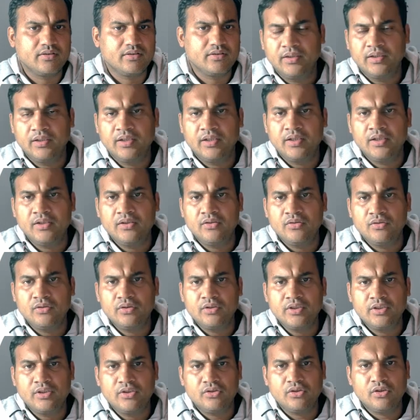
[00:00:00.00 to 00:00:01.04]
And on
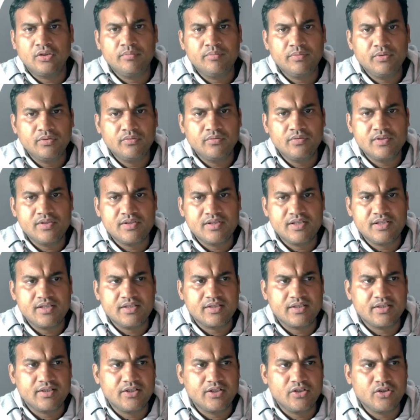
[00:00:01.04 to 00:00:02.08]
the top you will see
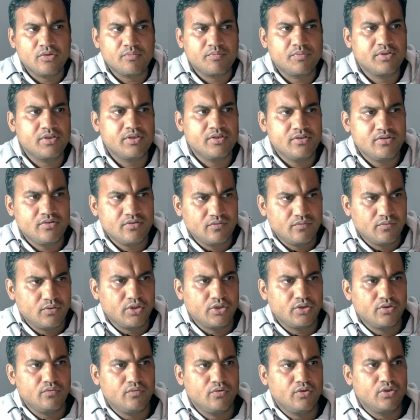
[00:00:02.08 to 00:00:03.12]
screen options. So what
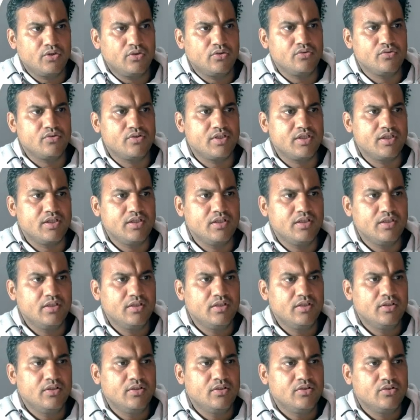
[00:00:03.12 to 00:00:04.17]
you want to see.
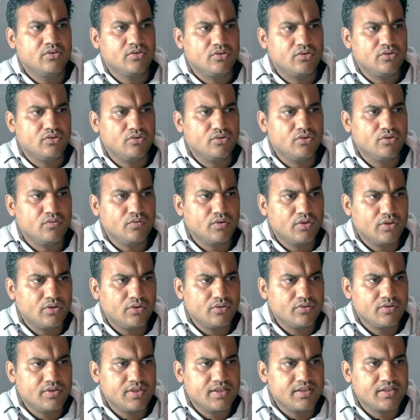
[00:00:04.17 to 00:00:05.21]
So do you want to
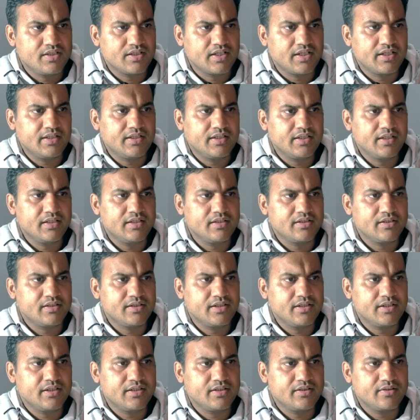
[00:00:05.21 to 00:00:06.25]
see site health
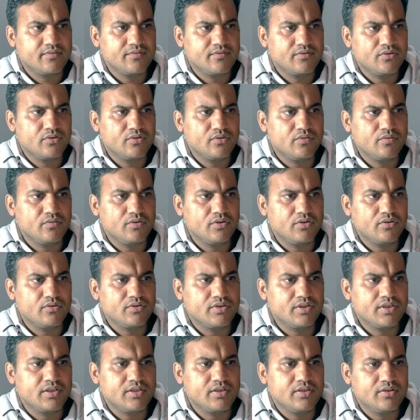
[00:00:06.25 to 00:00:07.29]
status? If you don't want to
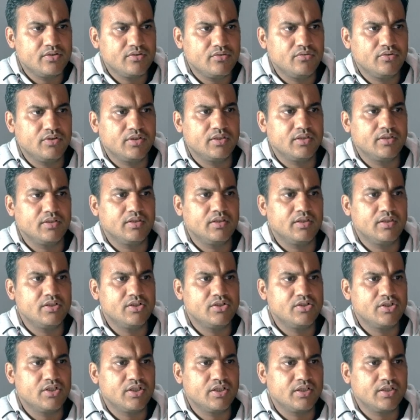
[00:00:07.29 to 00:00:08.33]
see, you can
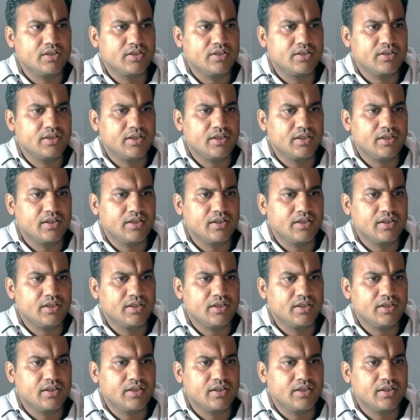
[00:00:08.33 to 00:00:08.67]
uncheck it.